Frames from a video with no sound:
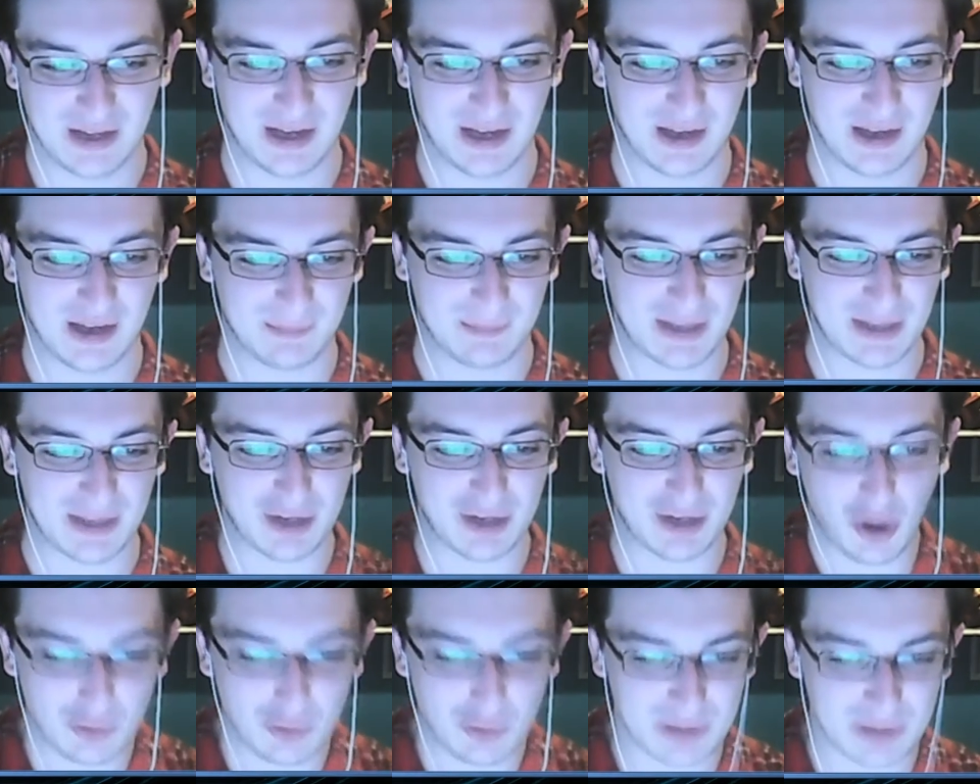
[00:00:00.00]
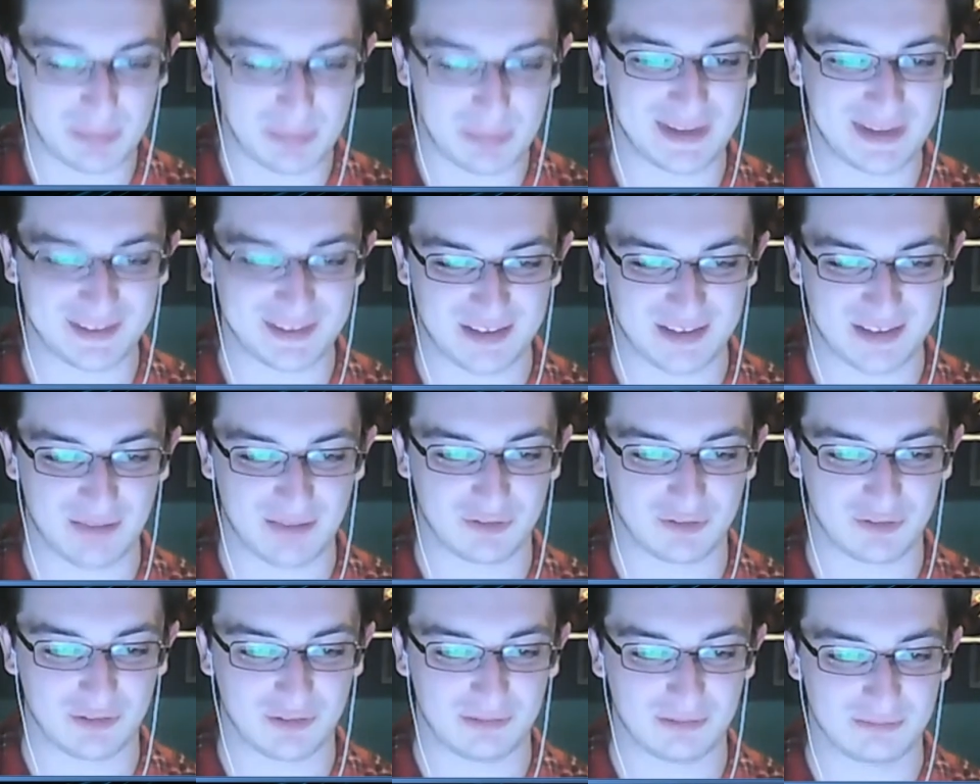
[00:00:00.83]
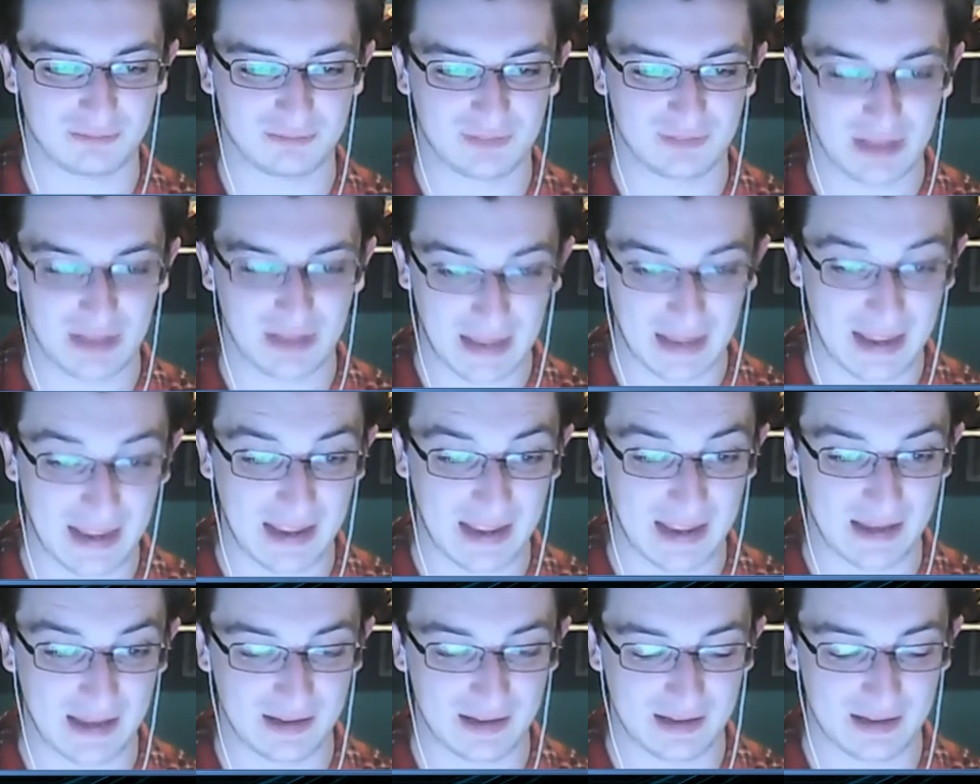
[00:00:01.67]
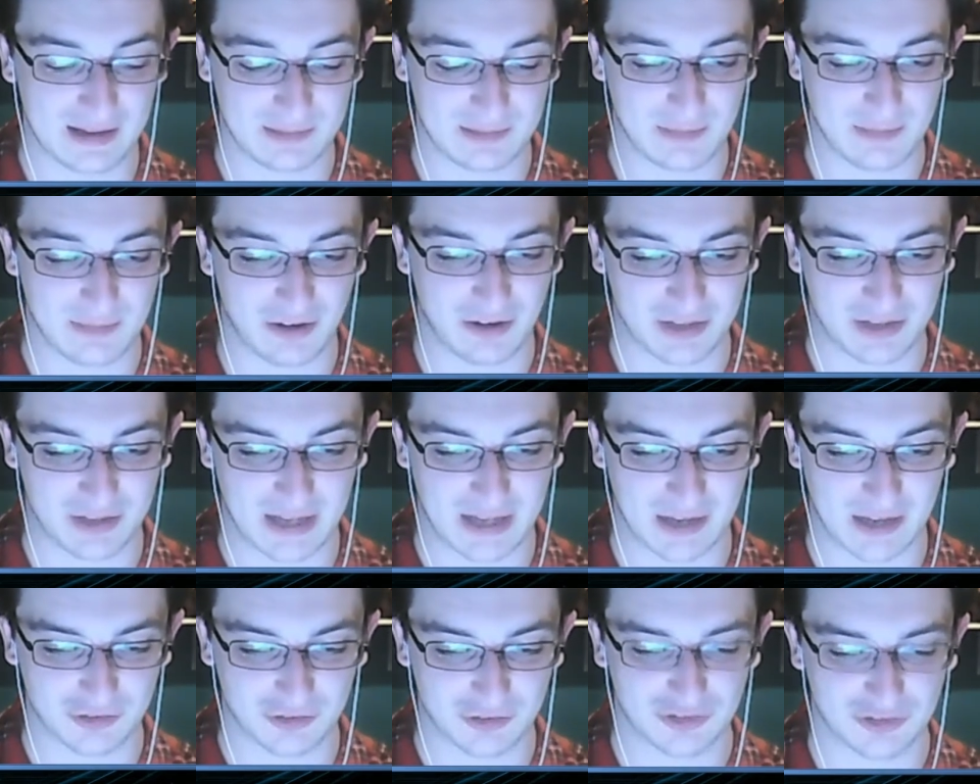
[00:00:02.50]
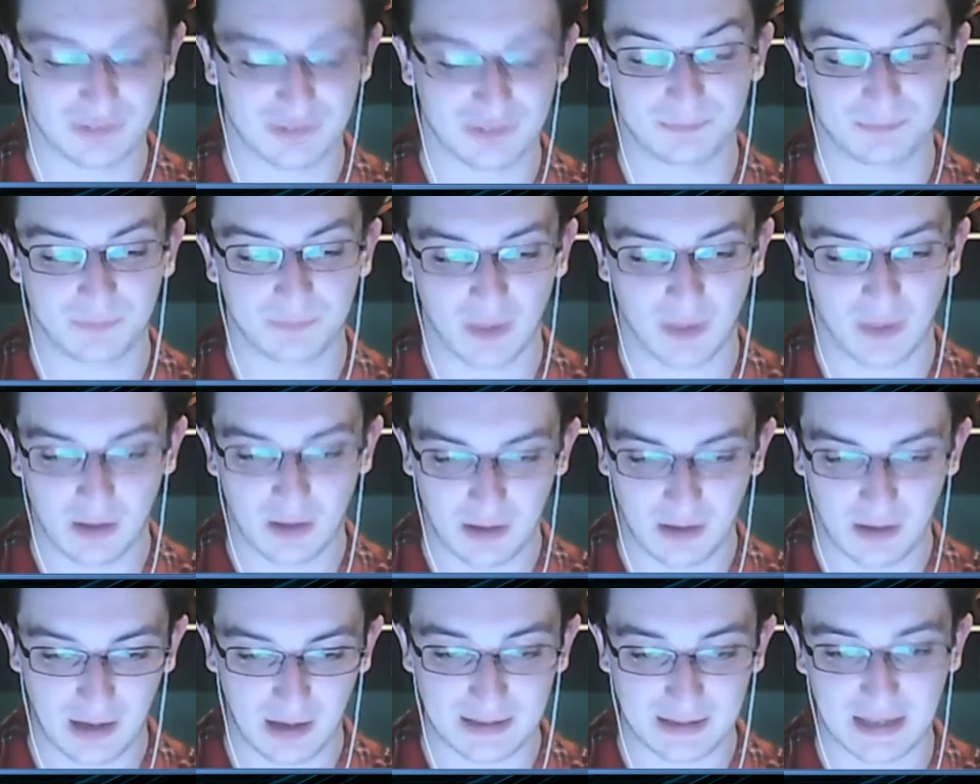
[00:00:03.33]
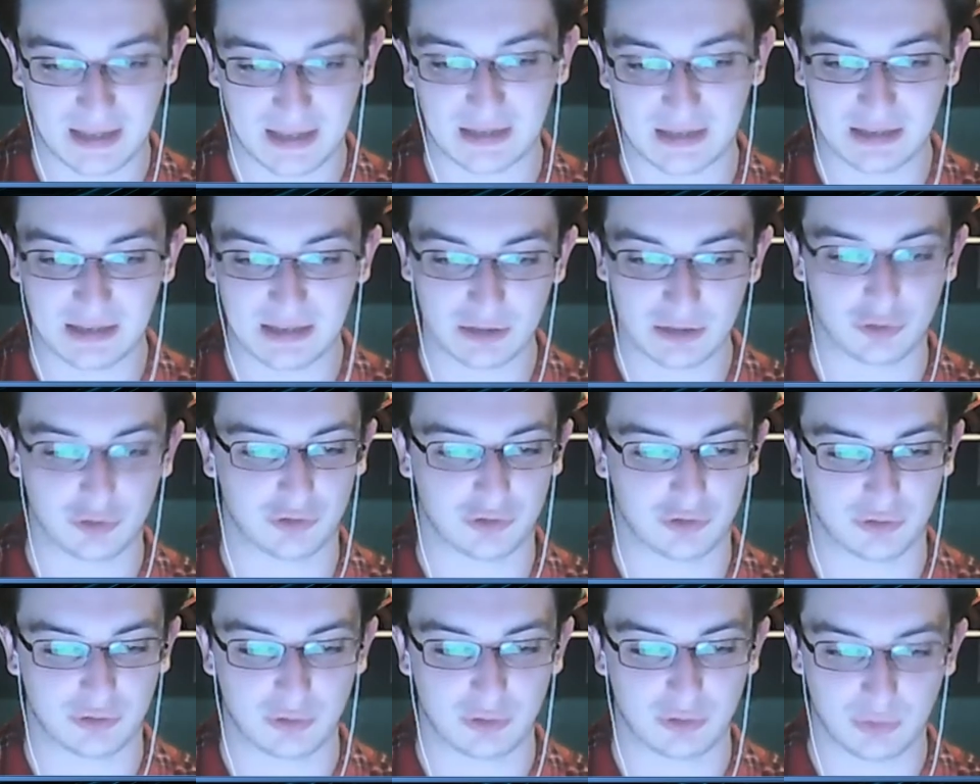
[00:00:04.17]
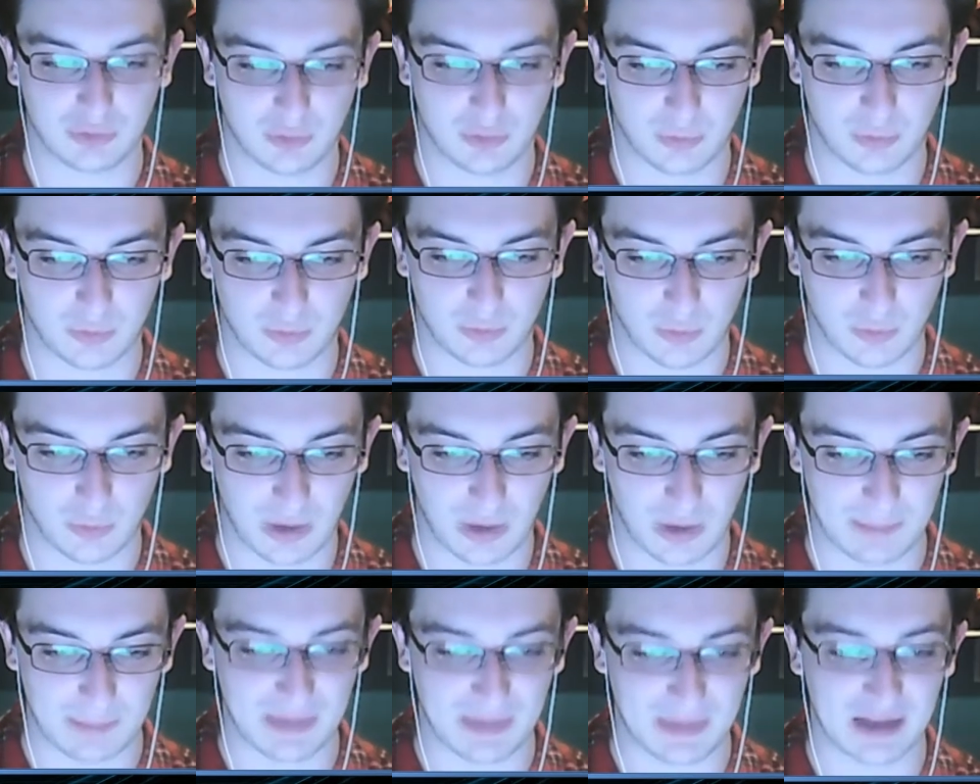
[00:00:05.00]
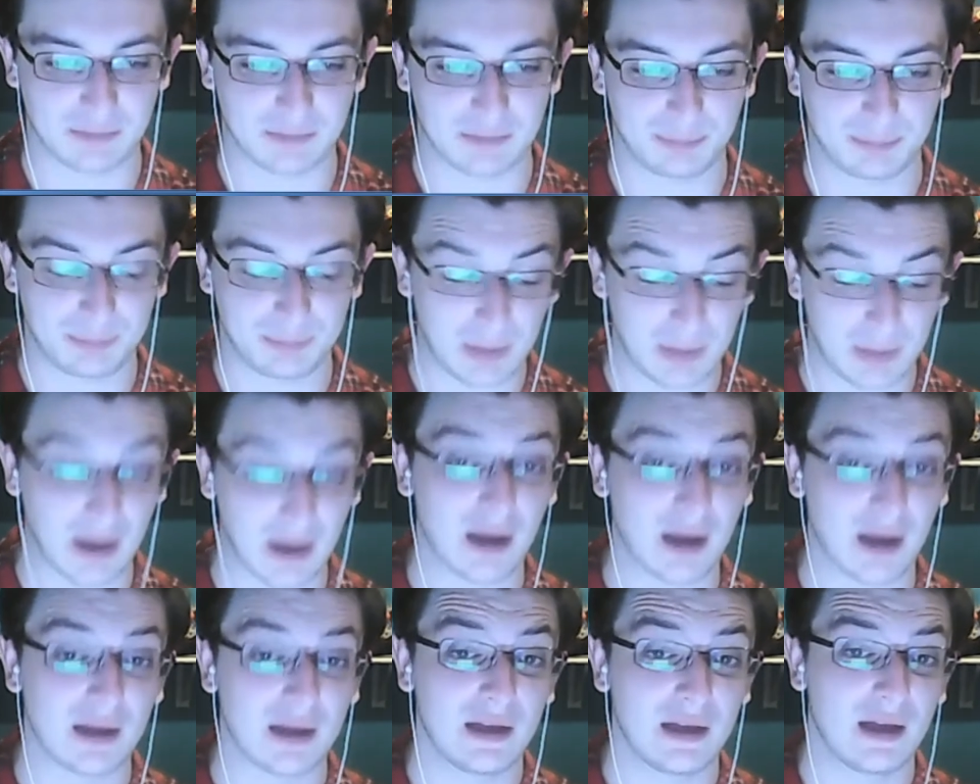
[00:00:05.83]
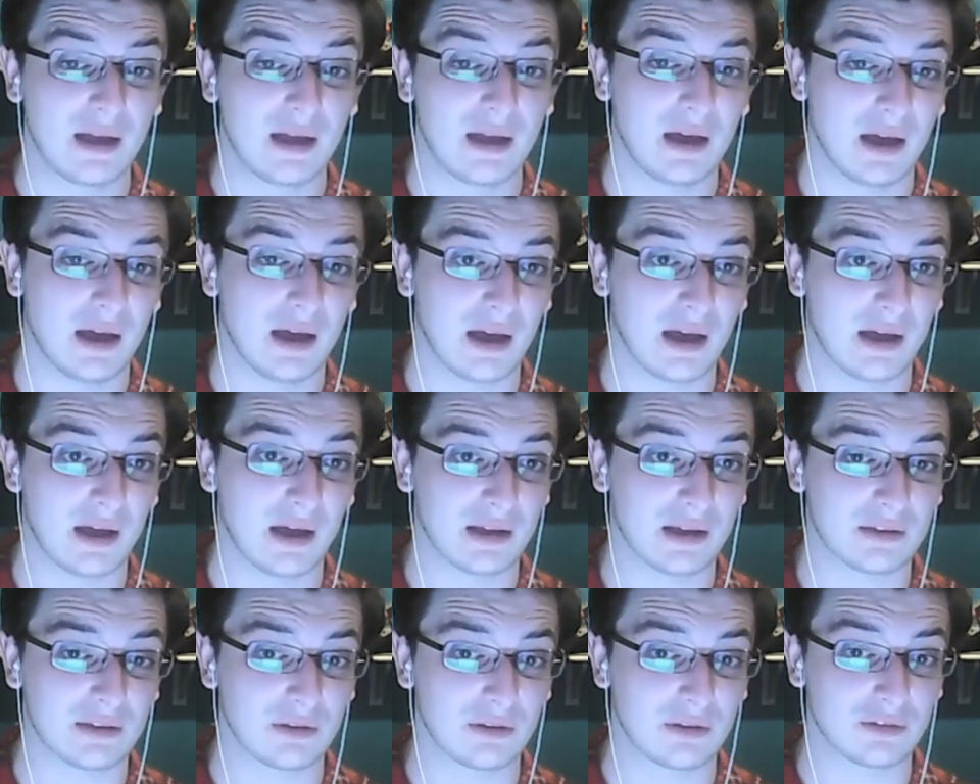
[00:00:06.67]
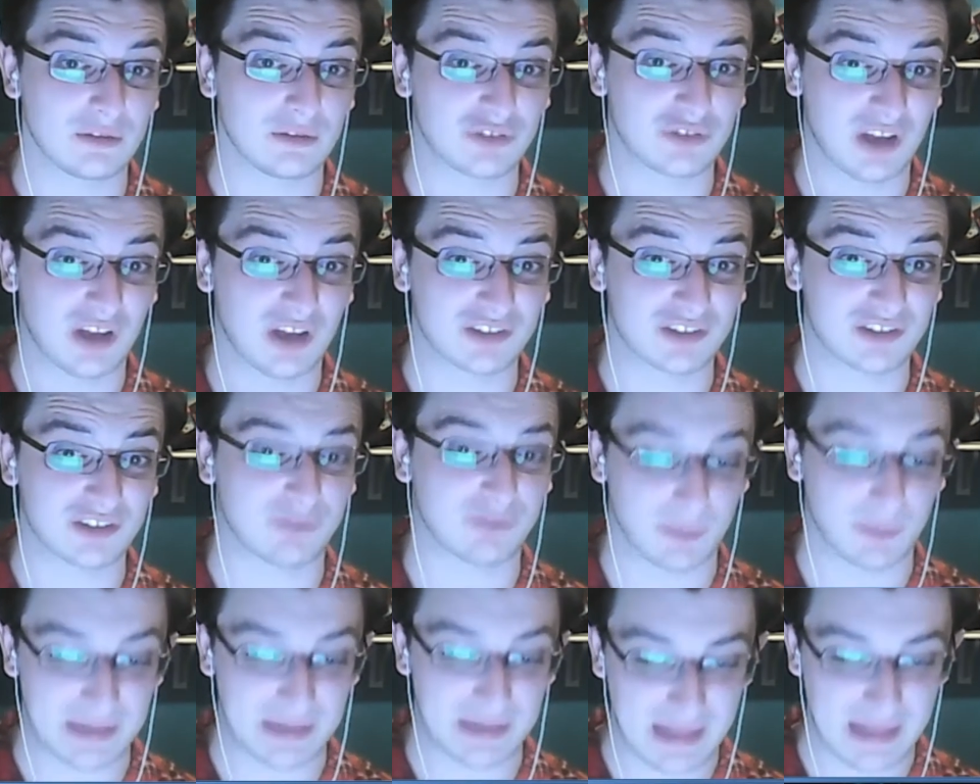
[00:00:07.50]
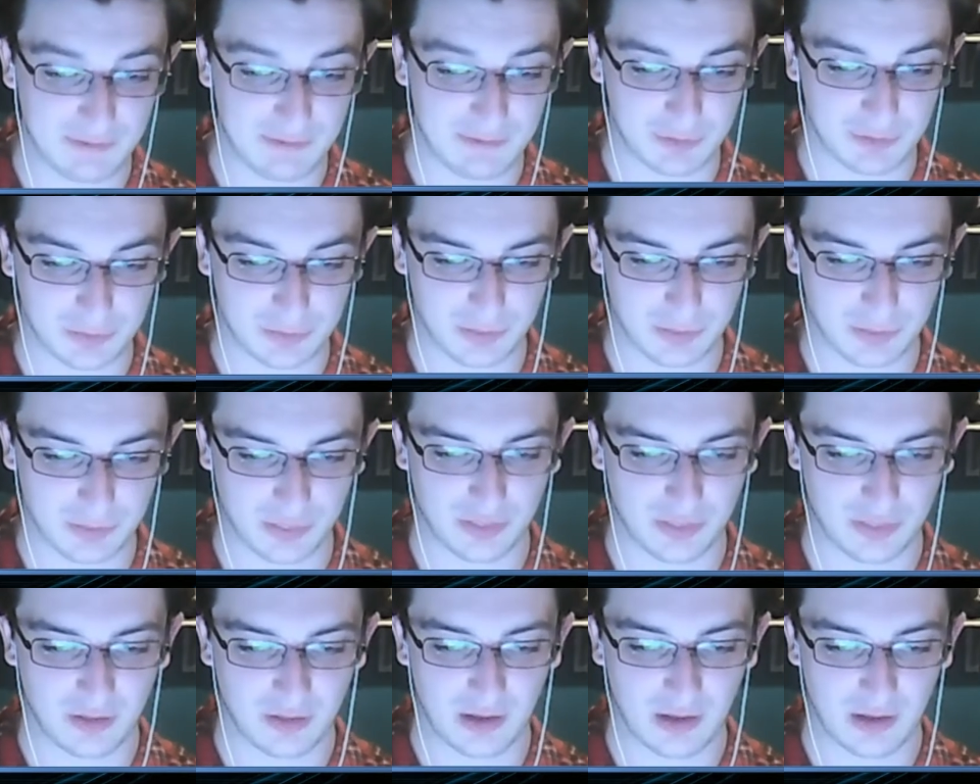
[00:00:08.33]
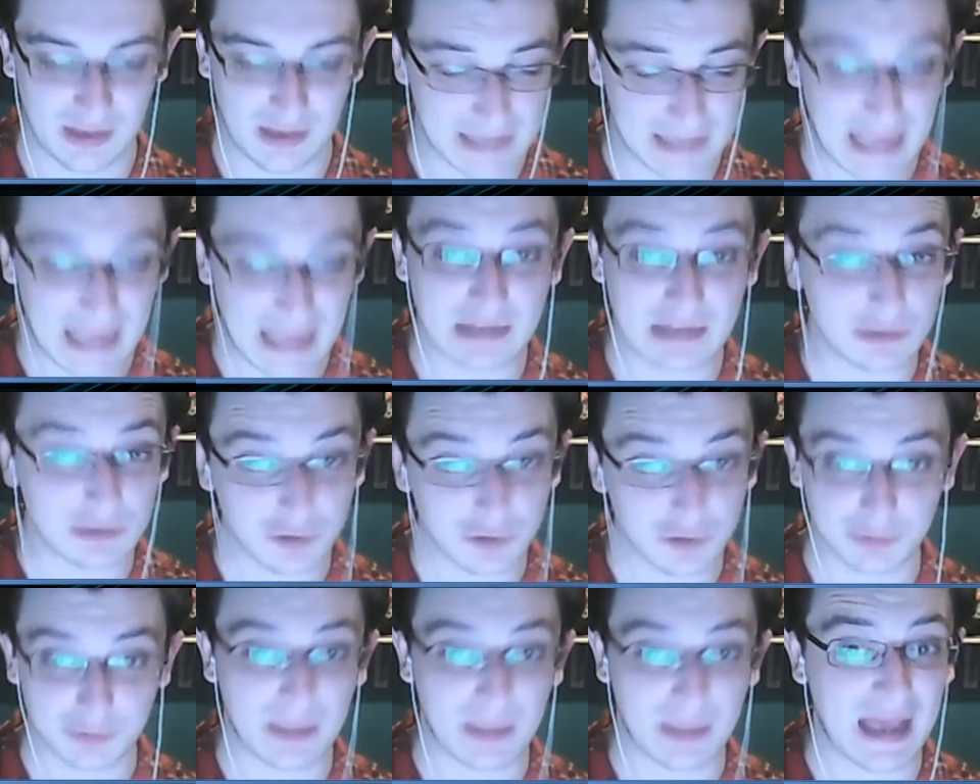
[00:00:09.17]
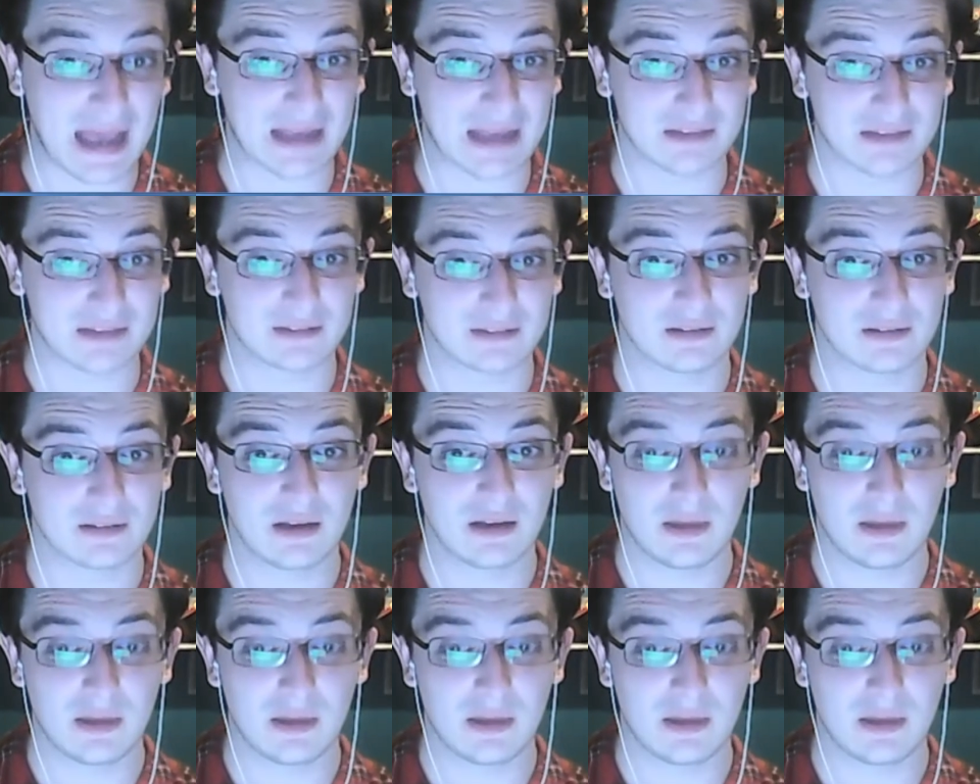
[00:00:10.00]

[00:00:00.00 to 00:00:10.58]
And only P7 here in Marrakesh. again, it looks quite bad. But starting from 11th, again, looks bad.